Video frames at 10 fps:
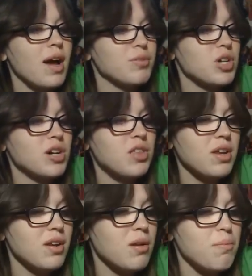I'm shocked they
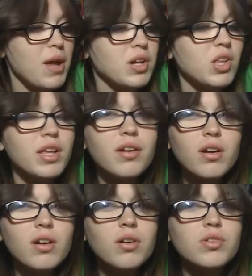didn't embed
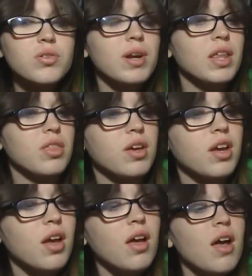glitter or do anything.